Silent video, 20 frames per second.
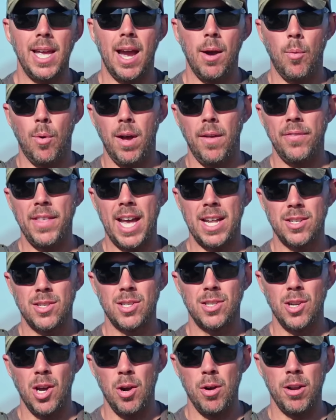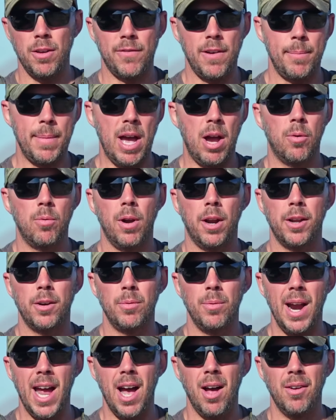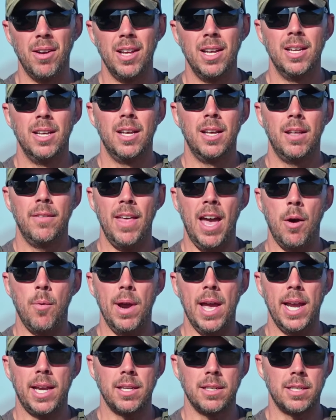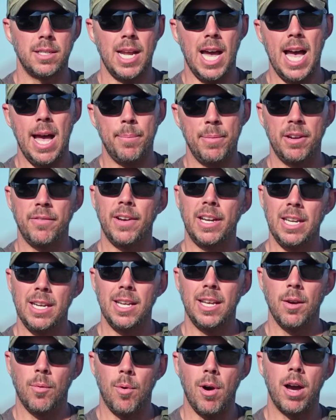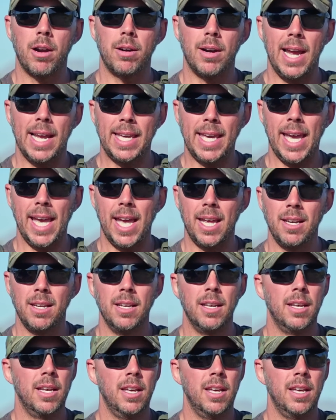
I want that stowed if I'm out running around. That way I can stop, and if I need to get water, I can.